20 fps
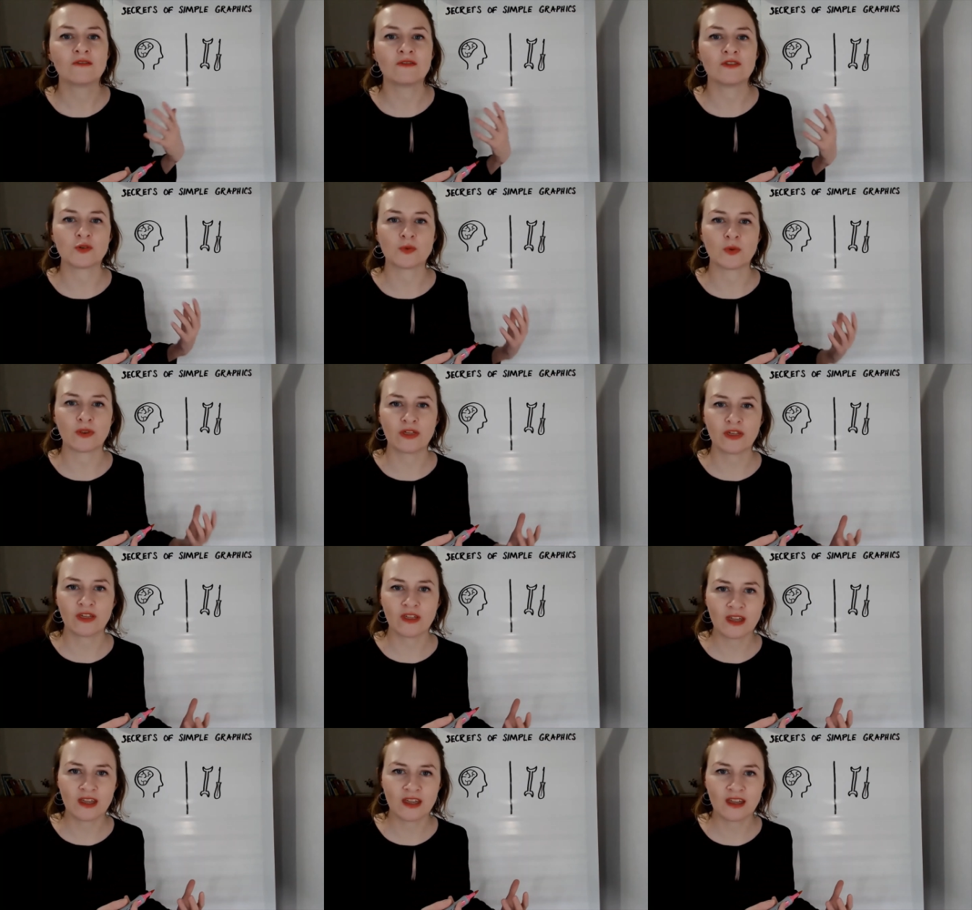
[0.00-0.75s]
visual
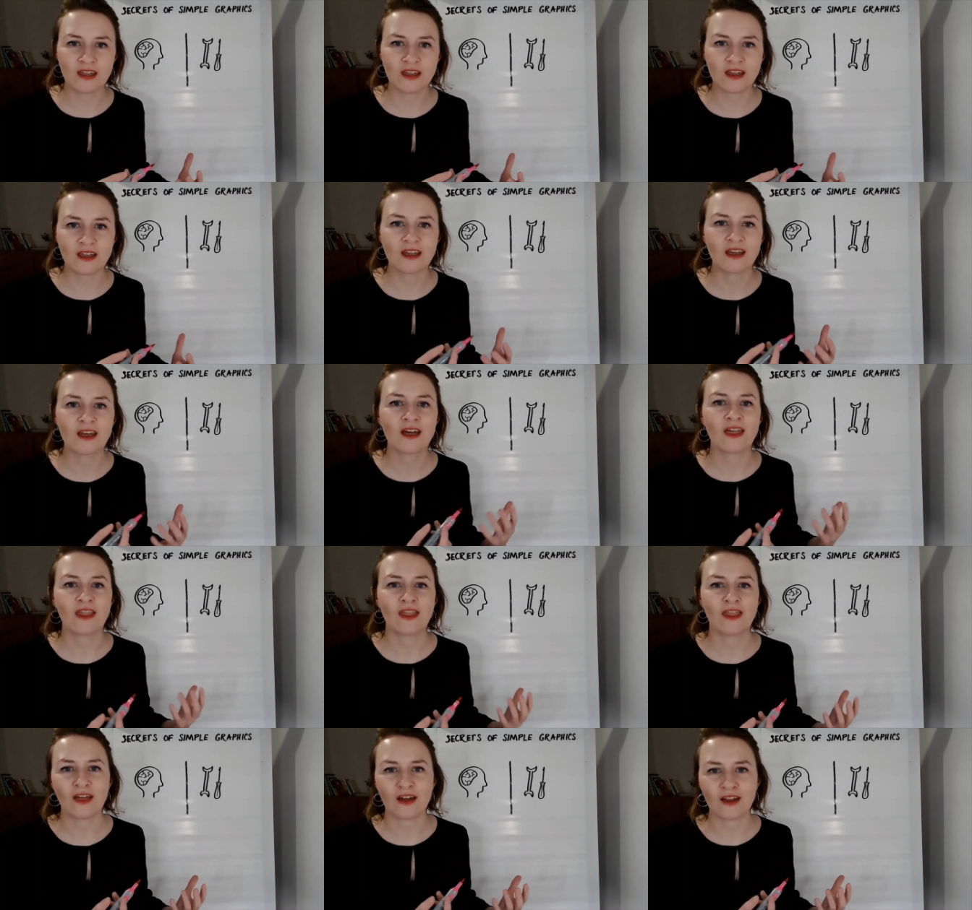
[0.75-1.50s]
thinking,
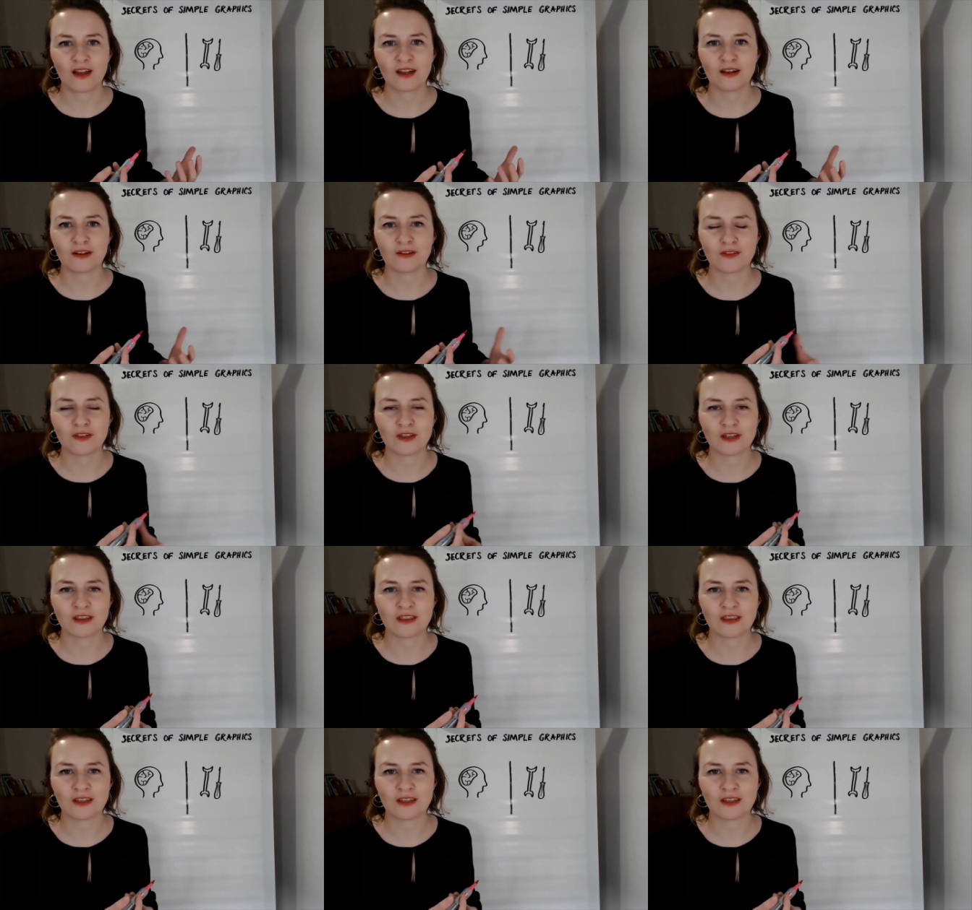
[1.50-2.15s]
that kind of thing.